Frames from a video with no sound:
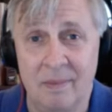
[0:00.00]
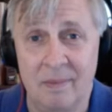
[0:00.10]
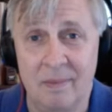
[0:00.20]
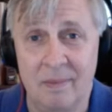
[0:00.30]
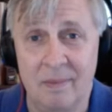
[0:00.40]

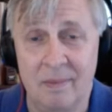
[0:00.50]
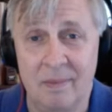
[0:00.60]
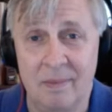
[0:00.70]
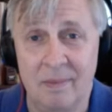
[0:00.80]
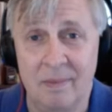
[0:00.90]

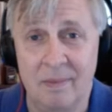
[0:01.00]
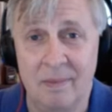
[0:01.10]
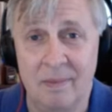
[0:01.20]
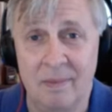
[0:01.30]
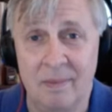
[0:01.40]

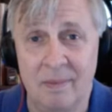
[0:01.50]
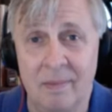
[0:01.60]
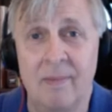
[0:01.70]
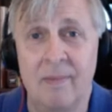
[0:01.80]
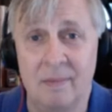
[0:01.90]

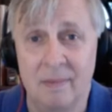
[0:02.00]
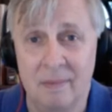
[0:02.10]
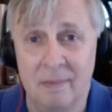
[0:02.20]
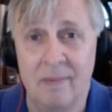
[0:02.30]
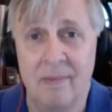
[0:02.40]

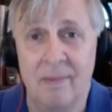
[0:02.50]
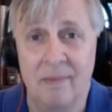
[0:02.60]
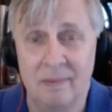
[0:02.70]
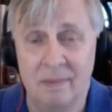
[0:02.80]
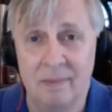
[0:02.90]

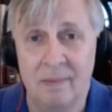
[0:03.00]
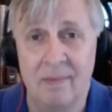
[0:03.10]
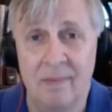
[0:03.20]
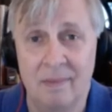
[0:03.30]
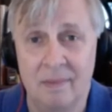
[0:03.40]

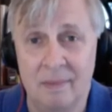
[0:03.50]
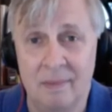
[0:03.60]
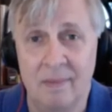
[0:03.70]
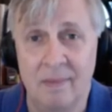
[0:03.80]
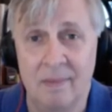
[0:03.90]

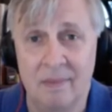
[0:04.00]
The person shown says nothing.